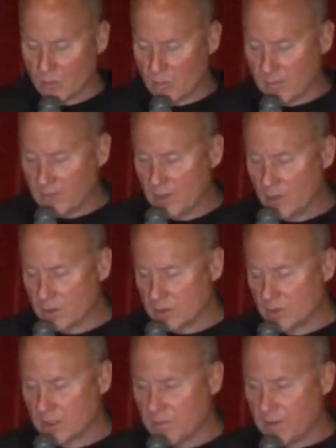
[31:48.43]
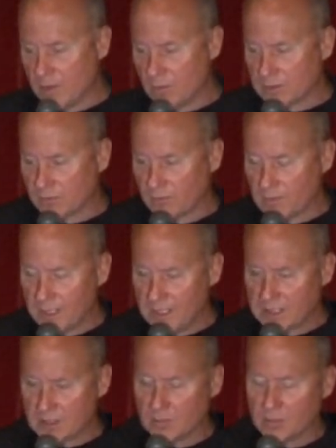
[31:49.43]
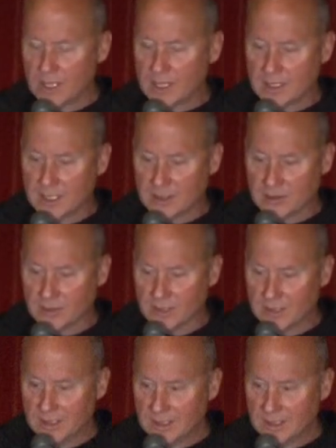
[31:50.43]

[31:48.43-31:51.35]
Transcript: woman who was with me was from an Eastern Bloc country.